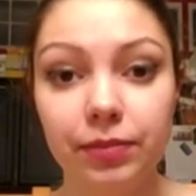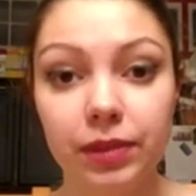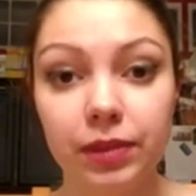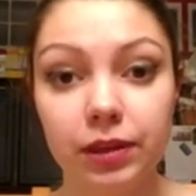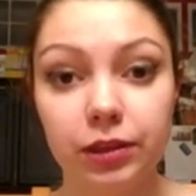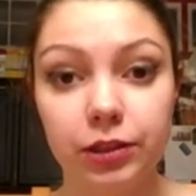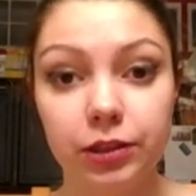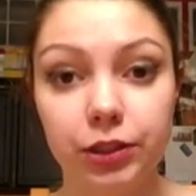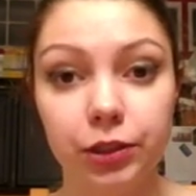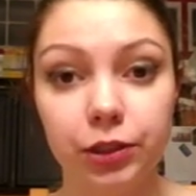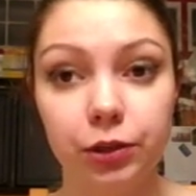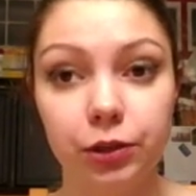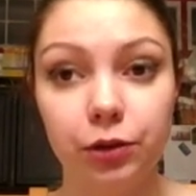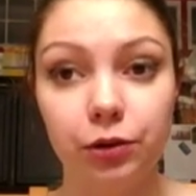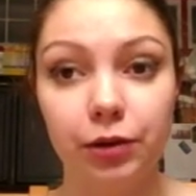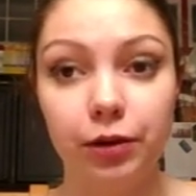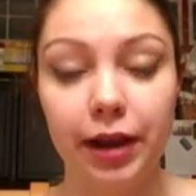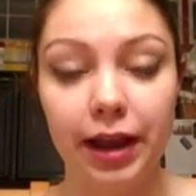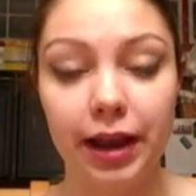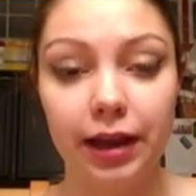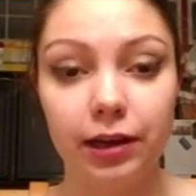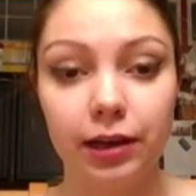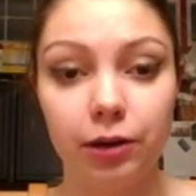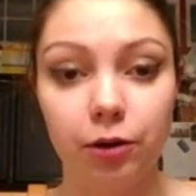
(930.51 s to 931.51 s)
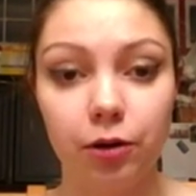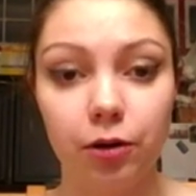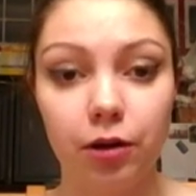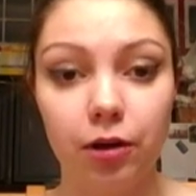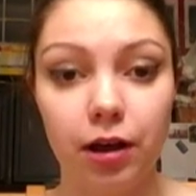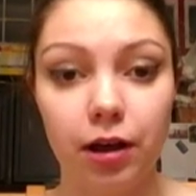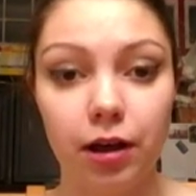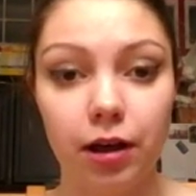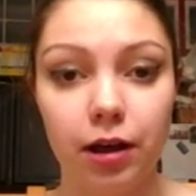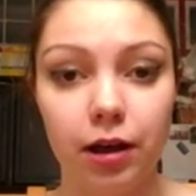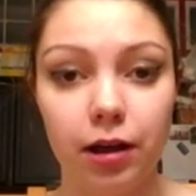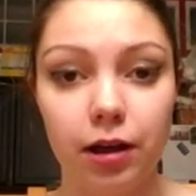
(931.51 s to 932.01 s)
to handle
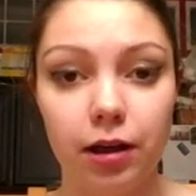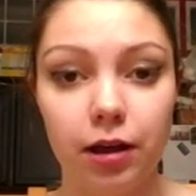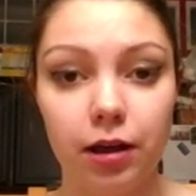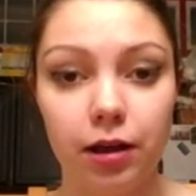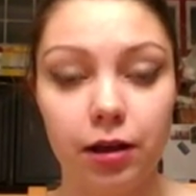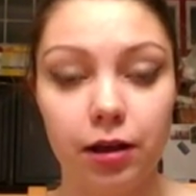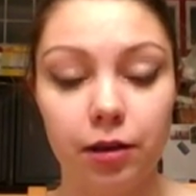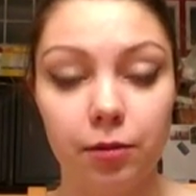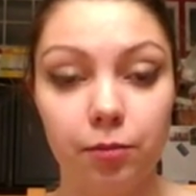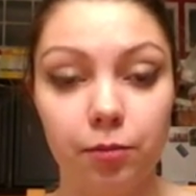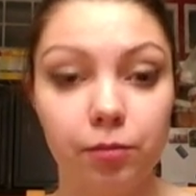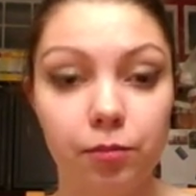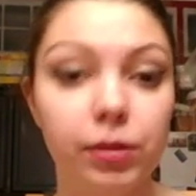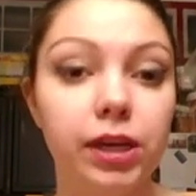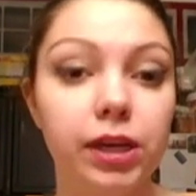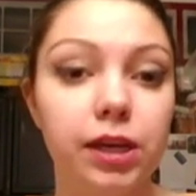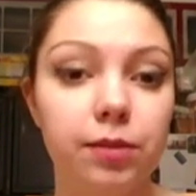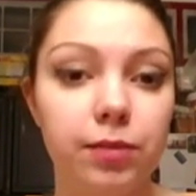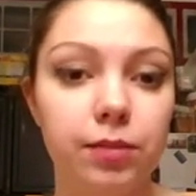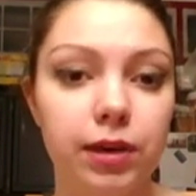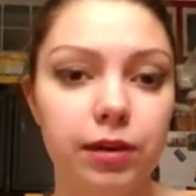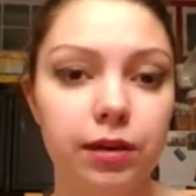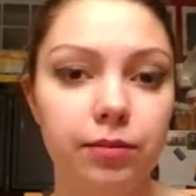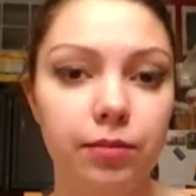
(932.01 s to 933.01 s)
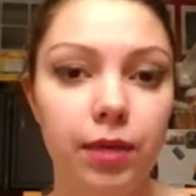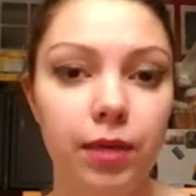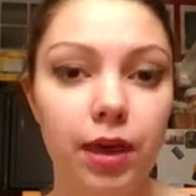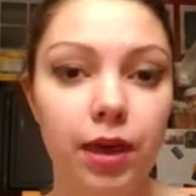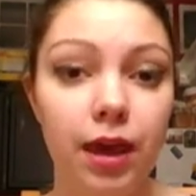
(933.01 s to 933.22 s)
a mini-me.